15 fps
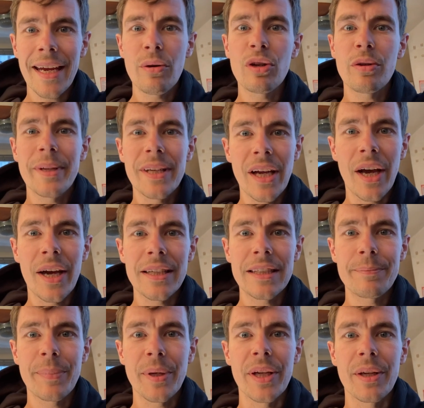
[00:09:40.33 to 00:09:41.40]
It would have been nice,
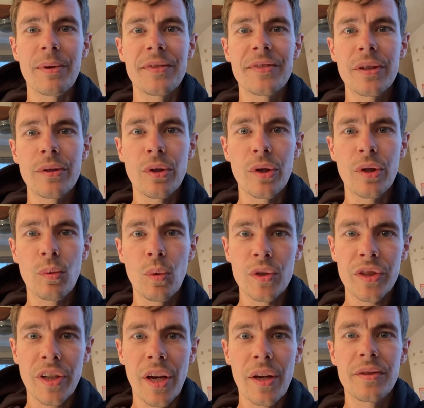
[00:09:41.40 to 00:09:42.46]
but we've still got the
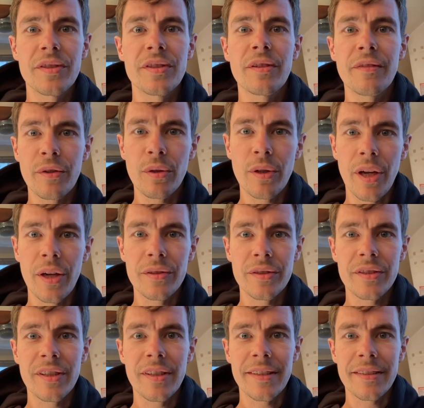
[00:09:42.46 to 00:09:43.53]
water hoses and the fuel
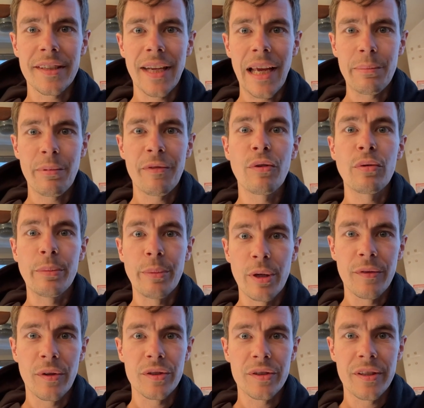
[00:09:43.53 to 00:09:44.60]
hoses to disconnect before we
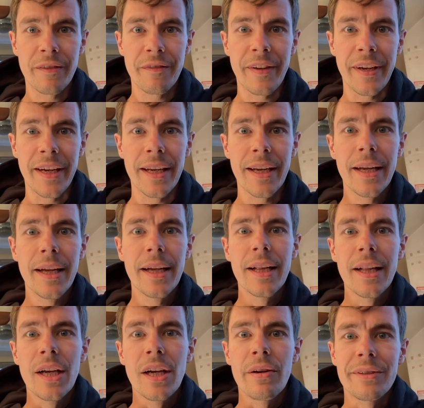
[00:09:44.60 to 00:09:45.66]
move on to the feet,
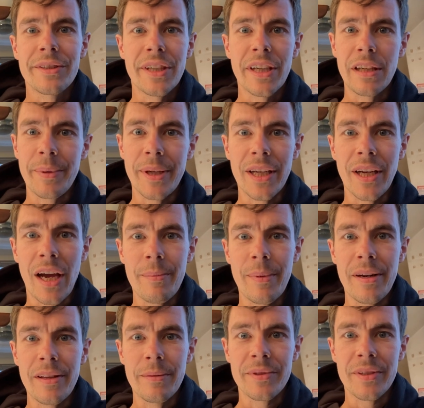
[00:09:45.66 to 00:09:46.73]
which are gonna be a nightmare
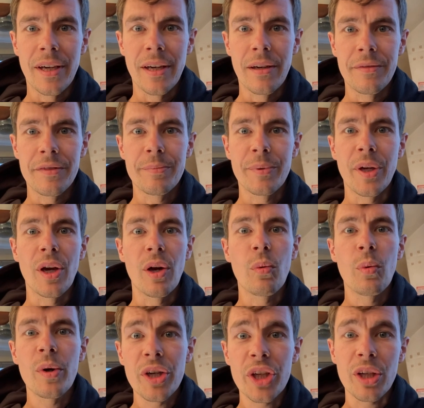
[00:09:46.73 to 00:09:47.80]
in themselves. But
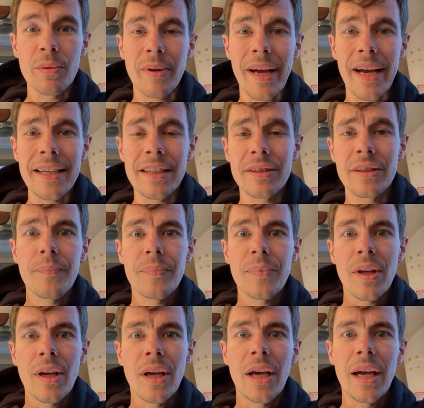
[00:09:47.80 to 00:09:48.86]
we're in a good place.
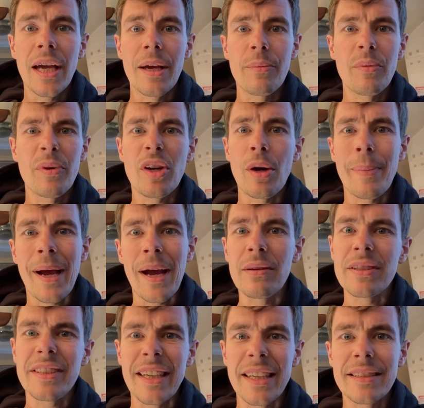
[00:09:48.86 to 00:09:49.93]
Um, we've got about
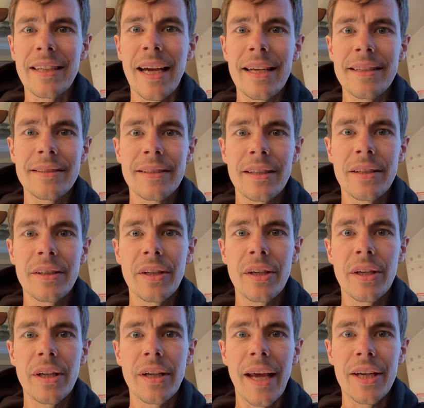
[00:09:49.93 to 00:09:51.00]
six days until
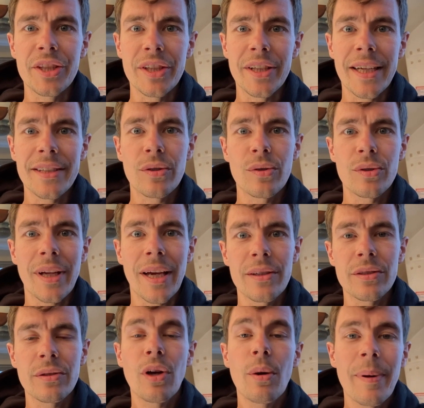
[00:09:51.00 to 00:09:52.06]
the engine gets hauled
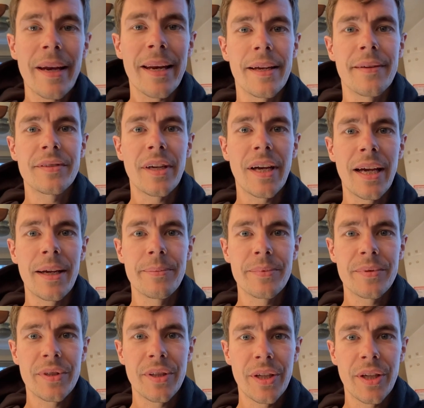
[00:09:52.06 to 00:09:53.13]
out, so we've got plenty of
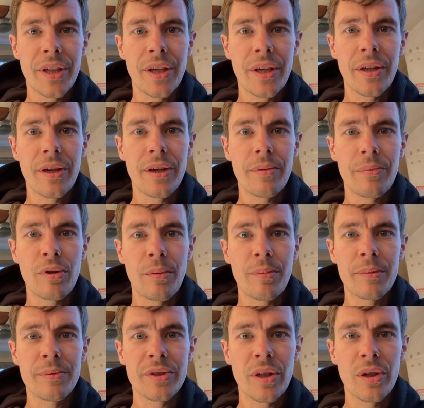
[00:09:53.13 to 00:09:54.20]
time to
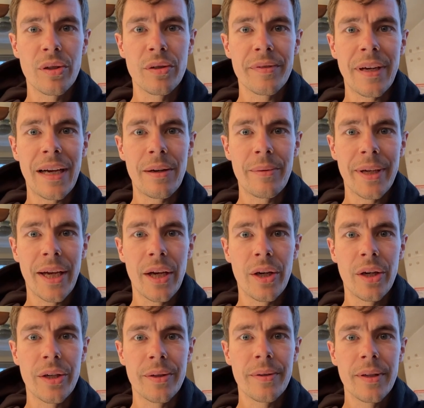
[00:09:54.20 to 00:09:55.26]
problem solve how we
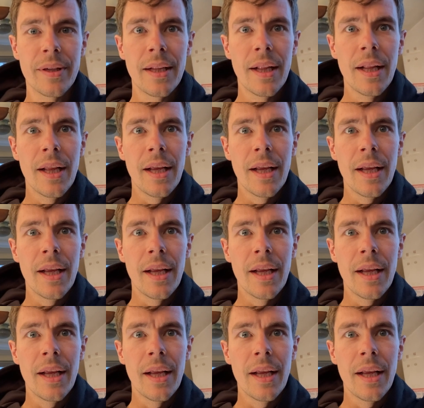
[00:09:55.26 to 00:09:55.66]
get on.